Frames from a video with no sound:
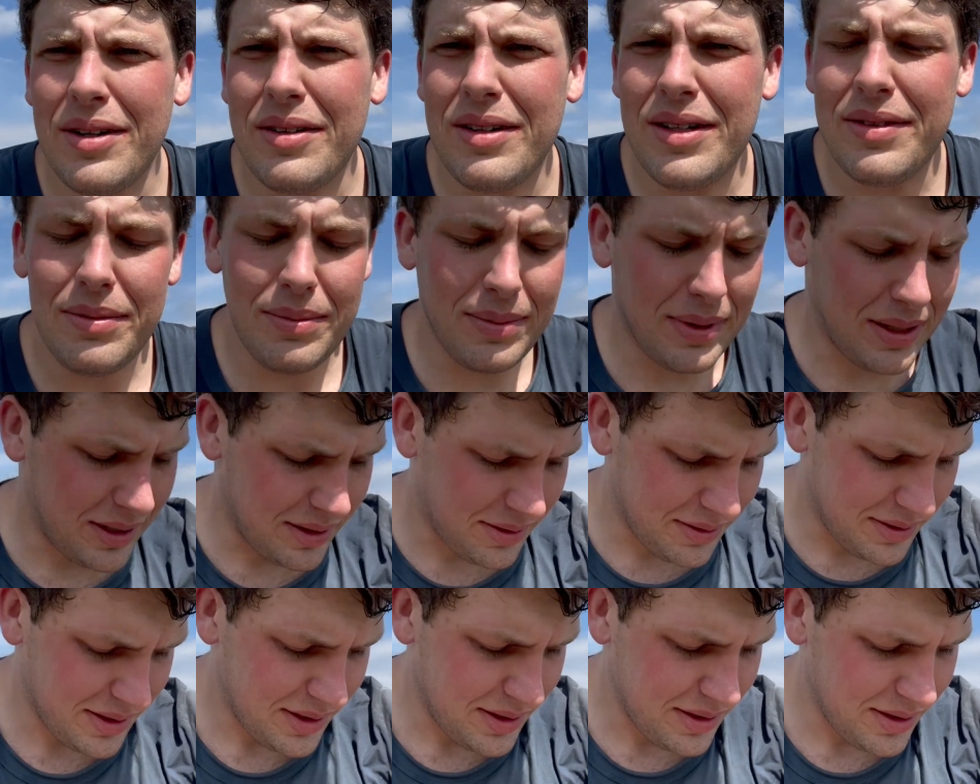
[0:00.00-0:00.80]
11
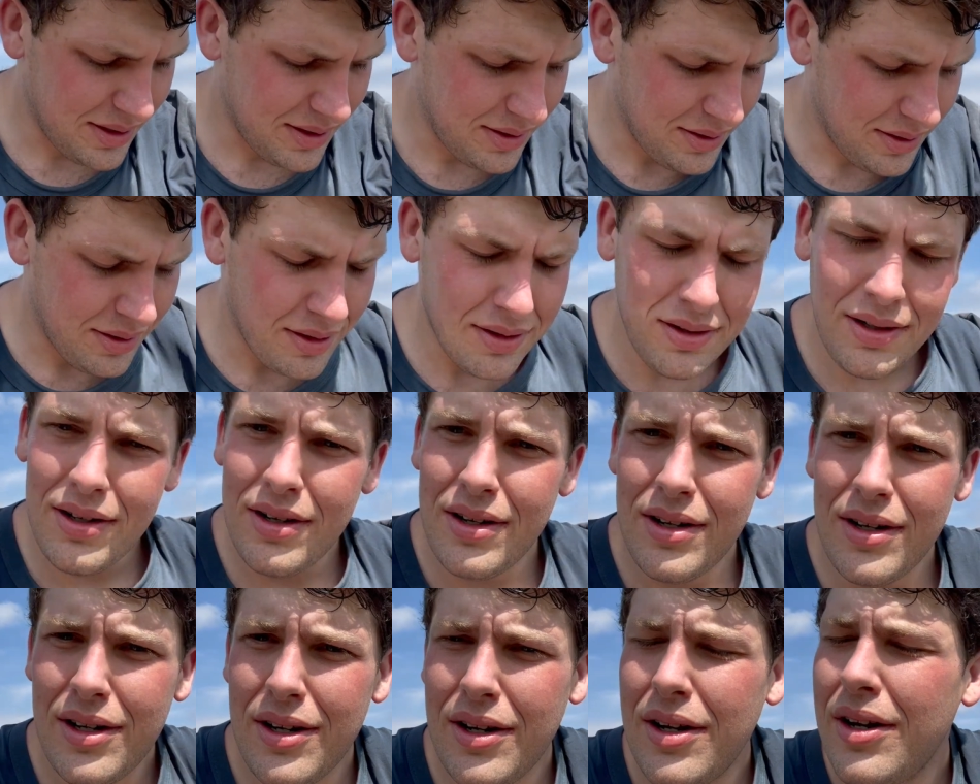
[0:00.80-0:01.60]
miles in.
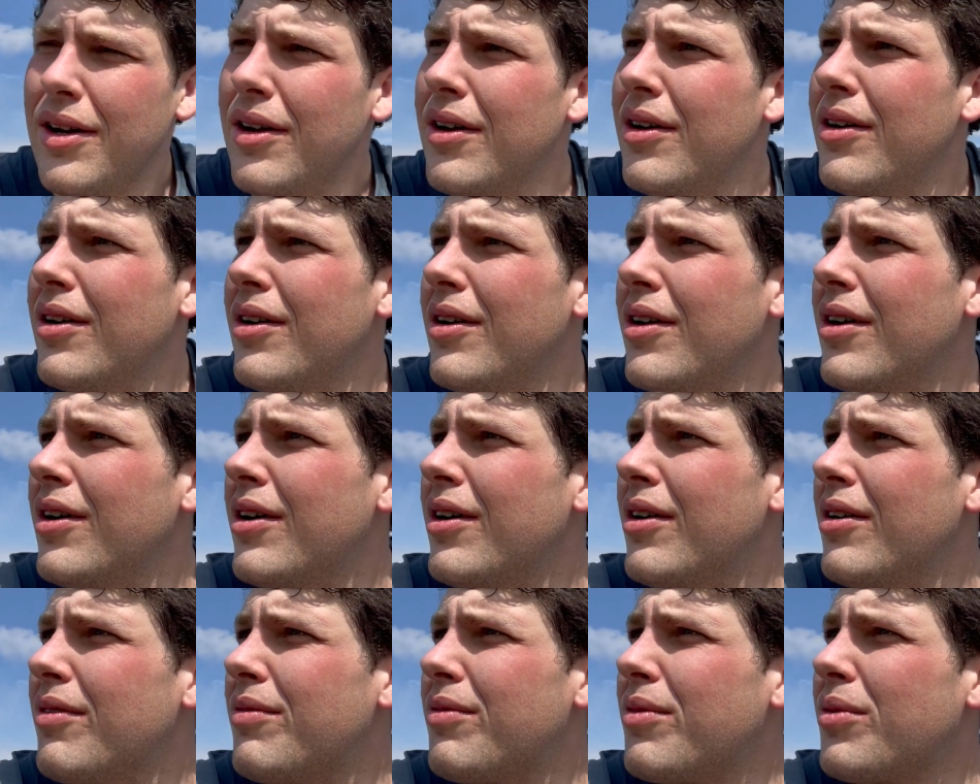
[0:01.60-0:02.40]

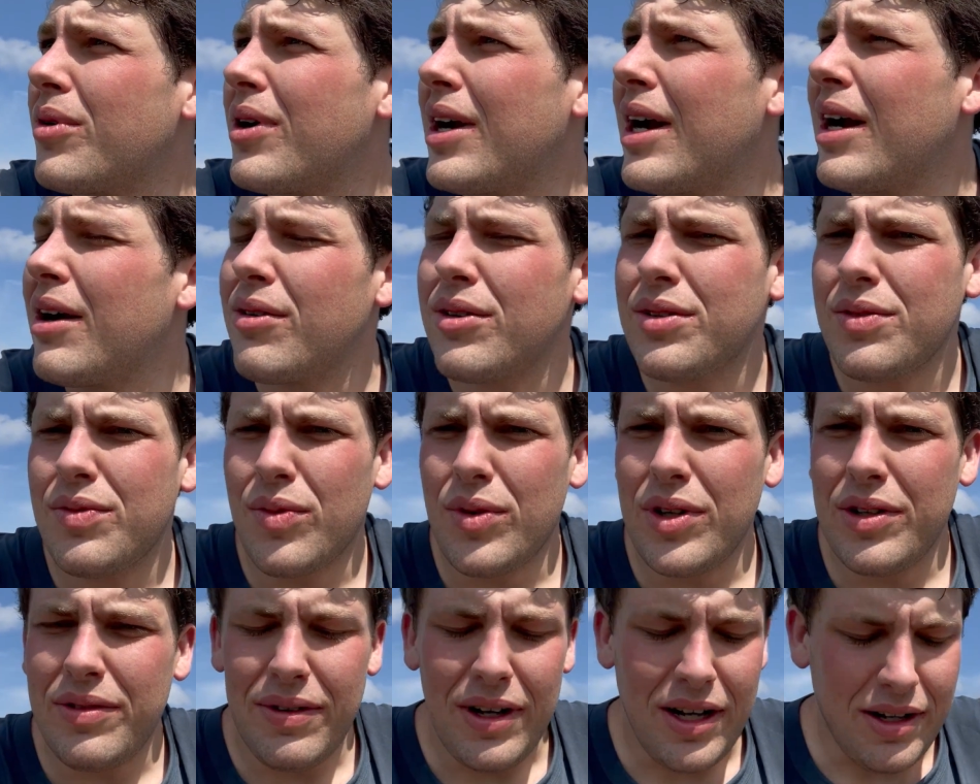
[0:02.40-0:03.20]
4 hours,
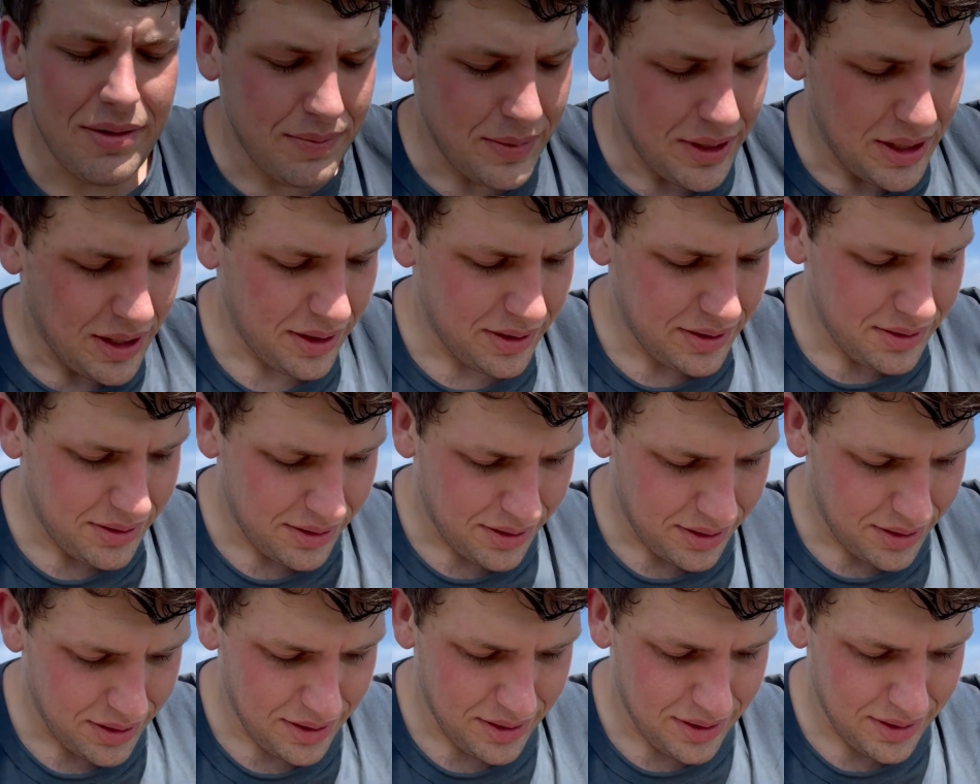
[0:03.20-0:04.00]
45 minutes.
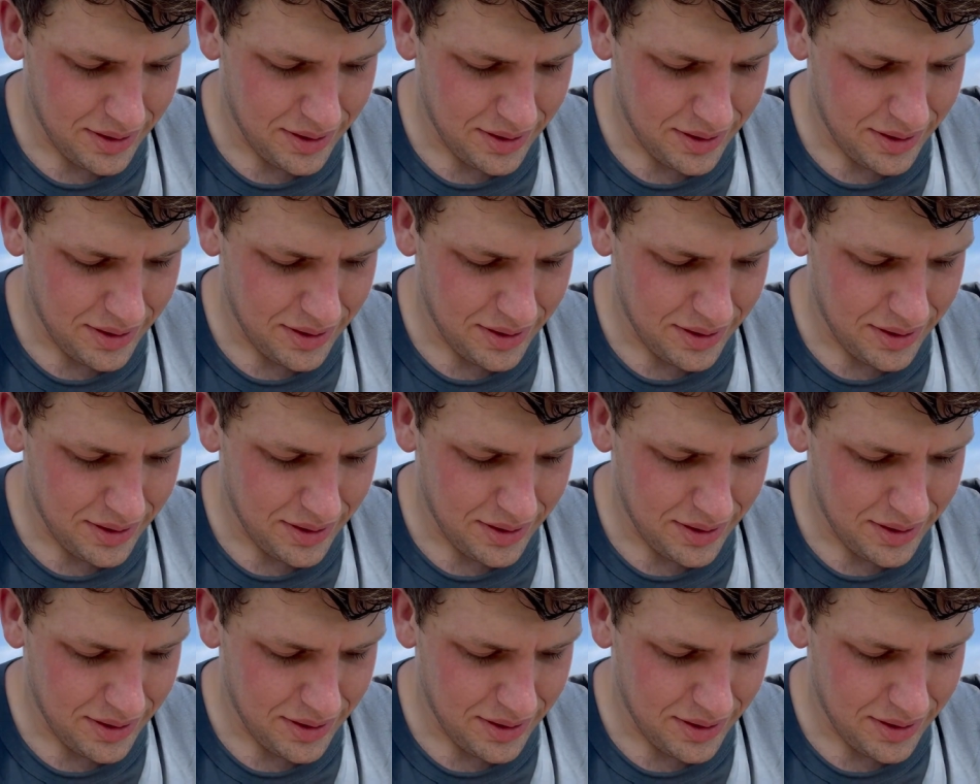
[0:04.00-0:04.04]
Got